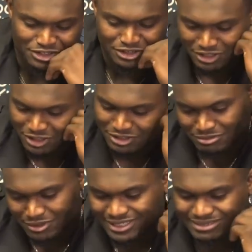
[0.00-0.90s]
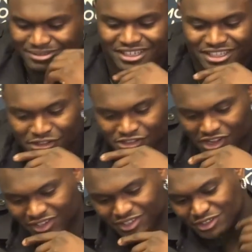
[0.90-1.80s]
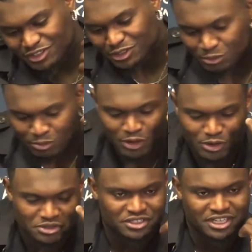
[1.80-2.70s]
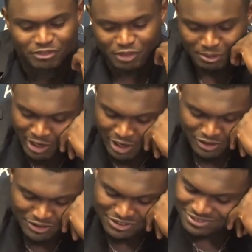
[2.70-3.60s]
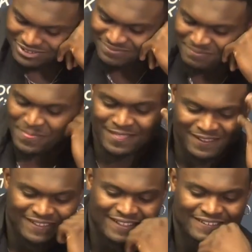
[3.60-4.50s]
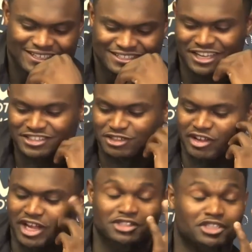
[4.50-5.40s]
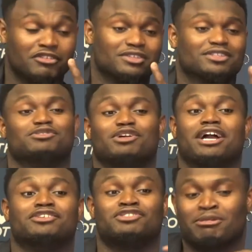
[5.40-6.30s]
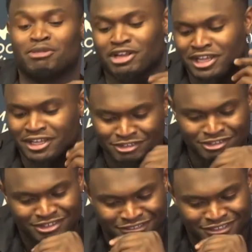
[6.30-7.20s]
So, you know, Billy knows all the little loopholes to get rebounds, and he takes advantage of it. That's what I got to say about that.